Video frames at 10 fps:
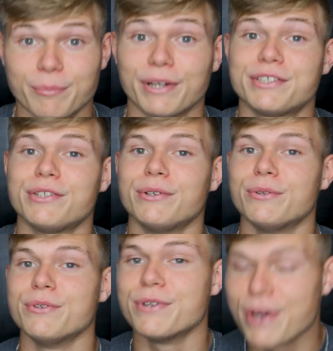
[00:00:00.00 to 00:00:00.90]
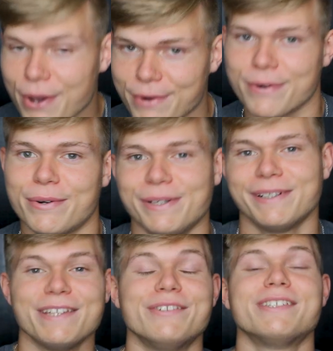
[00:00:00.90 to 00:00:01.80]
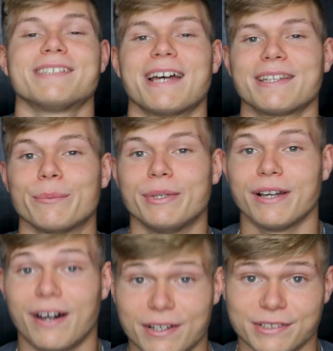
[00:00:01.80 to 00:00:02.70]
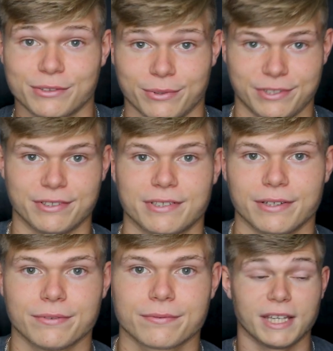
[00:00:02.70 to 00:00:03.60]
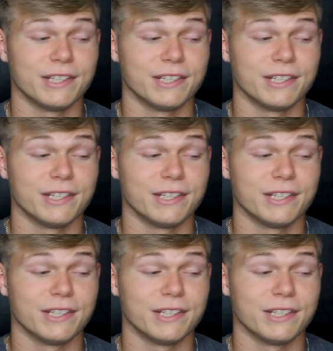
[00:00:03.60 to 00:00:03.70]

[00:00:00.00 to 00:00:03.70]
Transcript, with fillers: But you know, you just have to be honest with yourself.